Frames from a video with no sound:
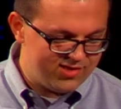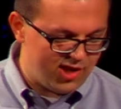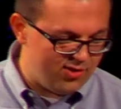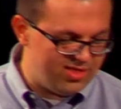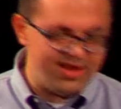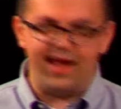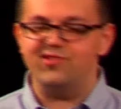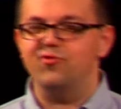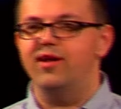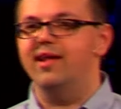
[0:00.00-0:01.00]
So the
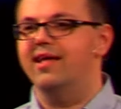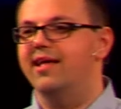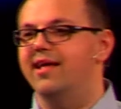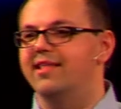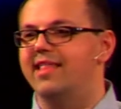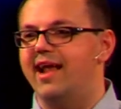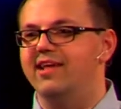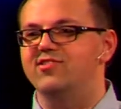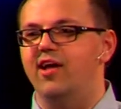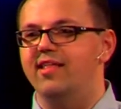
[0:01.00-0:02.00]
next one that I
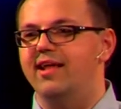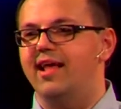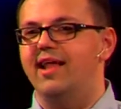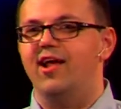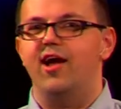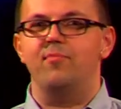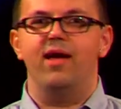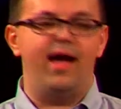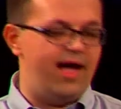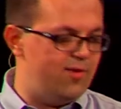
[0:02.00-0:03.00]
saw that kind of caught
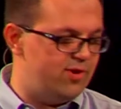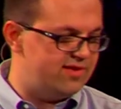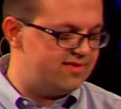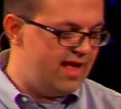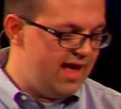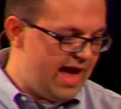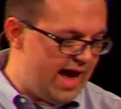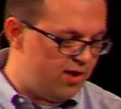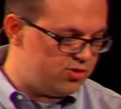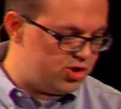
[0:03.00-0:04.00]
my eye was
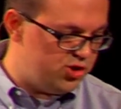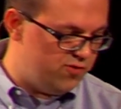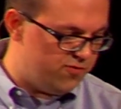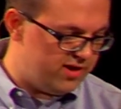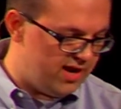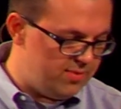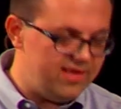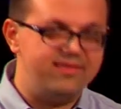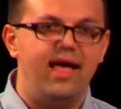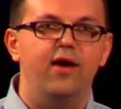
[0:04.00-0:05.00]
How To for
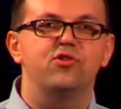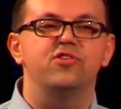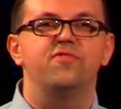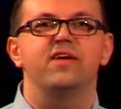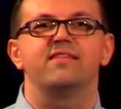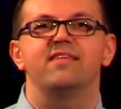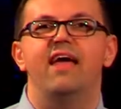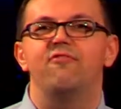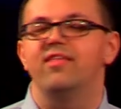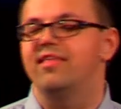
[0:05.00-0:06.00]
Dummies, How to Fix
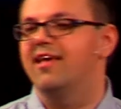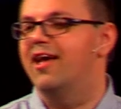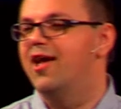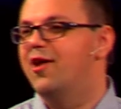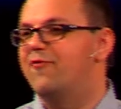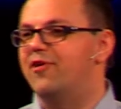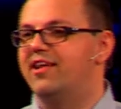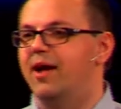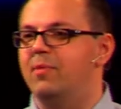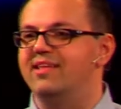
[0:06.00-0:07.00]
Everything for
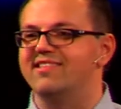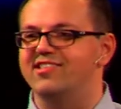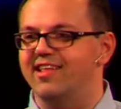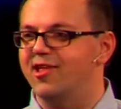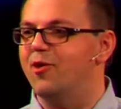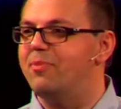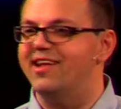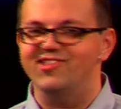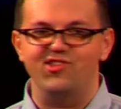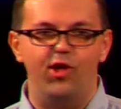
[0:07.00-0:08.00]
Dummies. It's a little bit
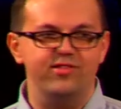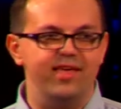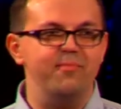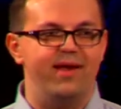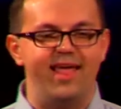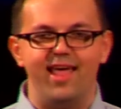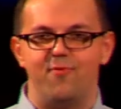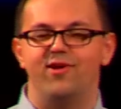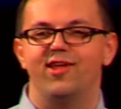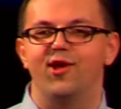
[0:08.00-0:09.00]
insulting, but I get
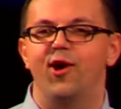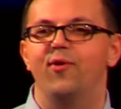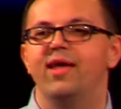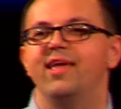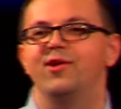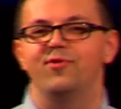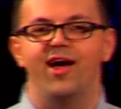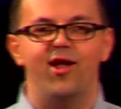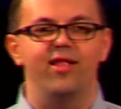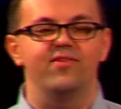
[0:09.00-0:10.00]
where they're going. You know,
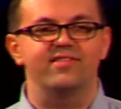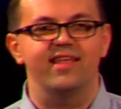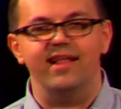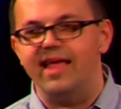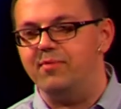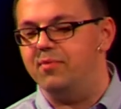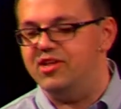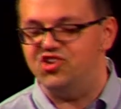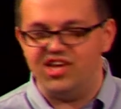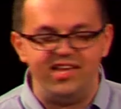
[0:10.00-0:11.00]
not all of us can claim to
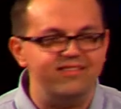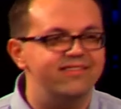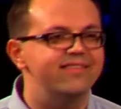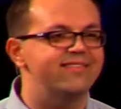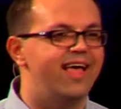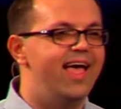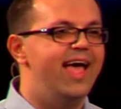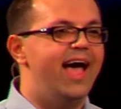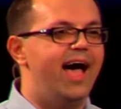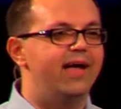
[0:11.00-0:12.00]
be geniuses.
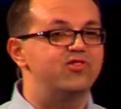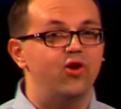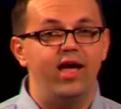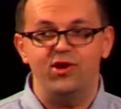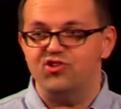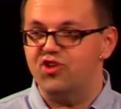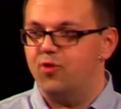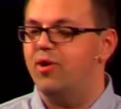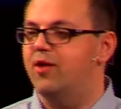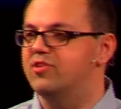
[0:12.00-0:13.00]
So I understood
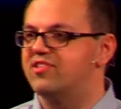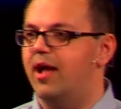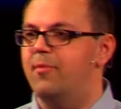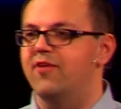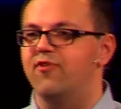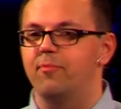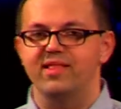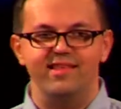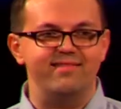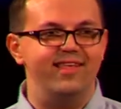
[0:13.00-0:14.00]
where it was coming from.
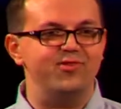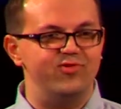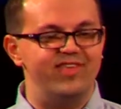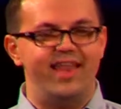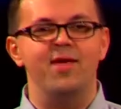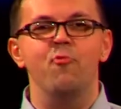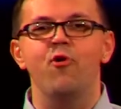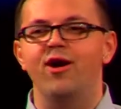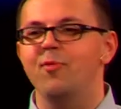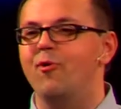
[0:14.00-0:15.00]
But this list was getting
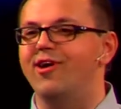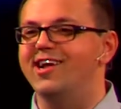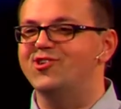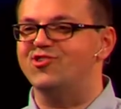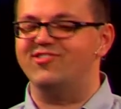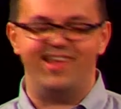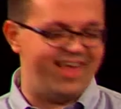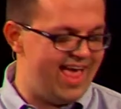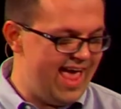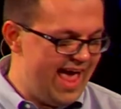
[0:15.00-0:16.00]
more and more
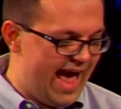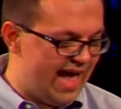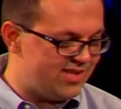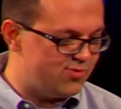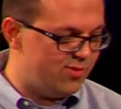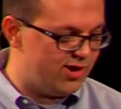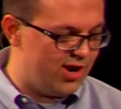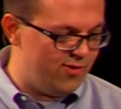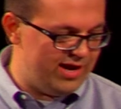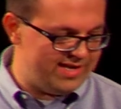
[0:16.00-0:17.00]
interesting as we were
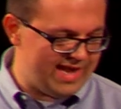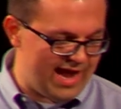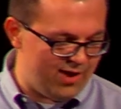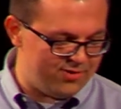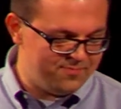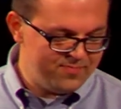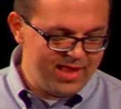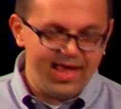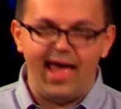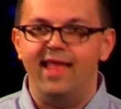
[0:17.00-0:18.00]
going down.
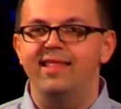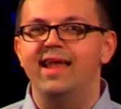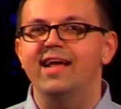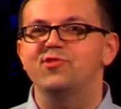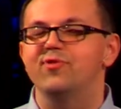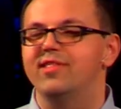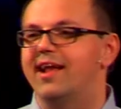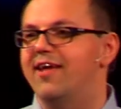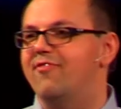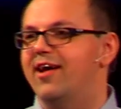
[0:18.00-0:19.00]
And the next one that
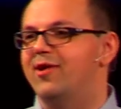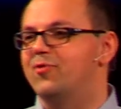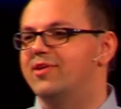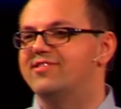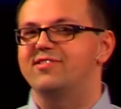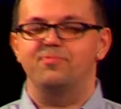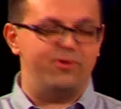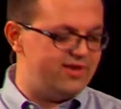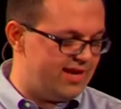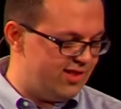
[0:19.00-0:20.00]
I found was
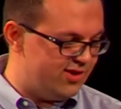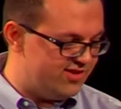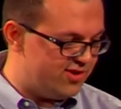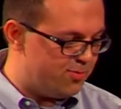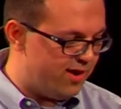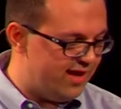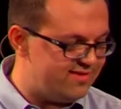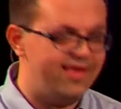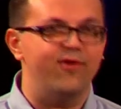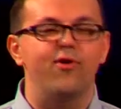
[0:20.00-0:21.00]
particularly
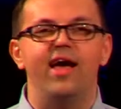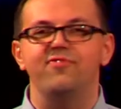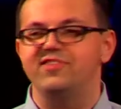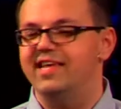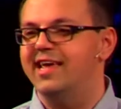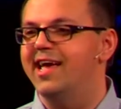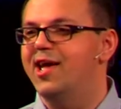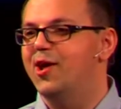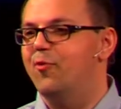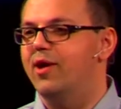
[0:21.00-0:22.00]
surprising, Crafting
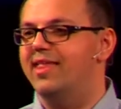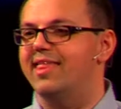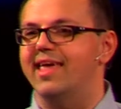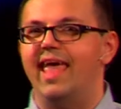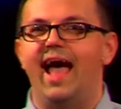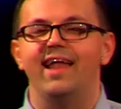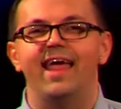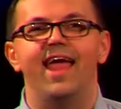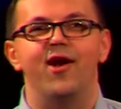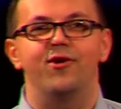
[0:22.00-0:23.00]
with Cat
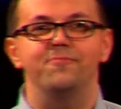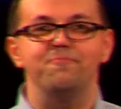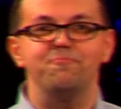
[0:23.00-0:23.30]
Hair.